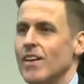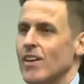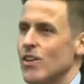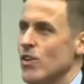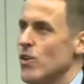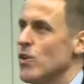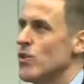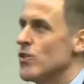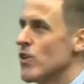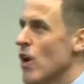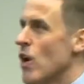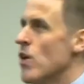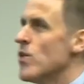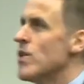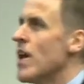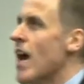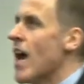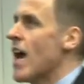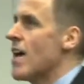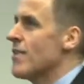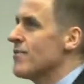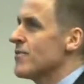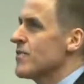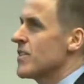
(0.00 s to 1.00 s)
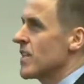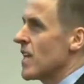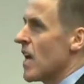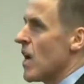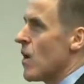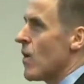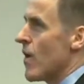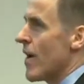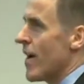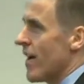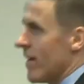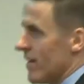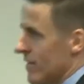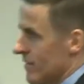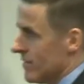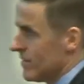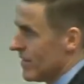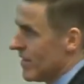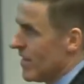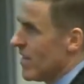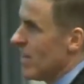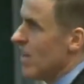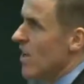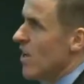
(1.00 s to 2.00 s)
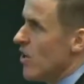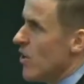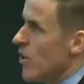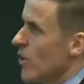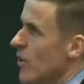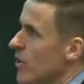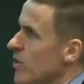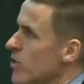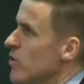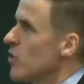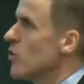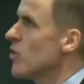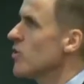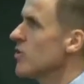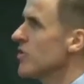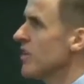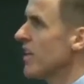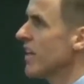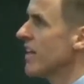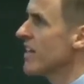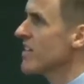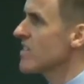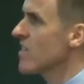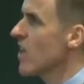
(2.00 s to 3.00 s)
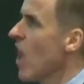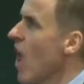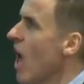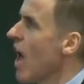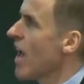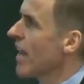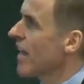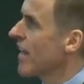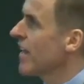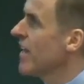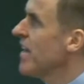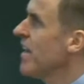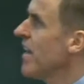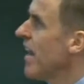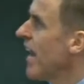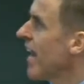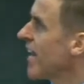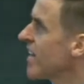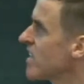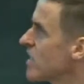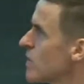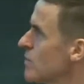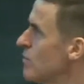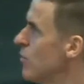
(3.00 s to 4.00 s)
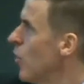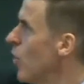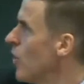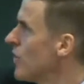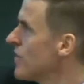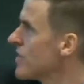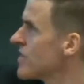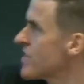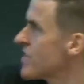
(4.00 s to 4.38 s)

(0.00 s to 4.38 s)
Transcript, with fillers: You don't have to go out. You can do things like explore the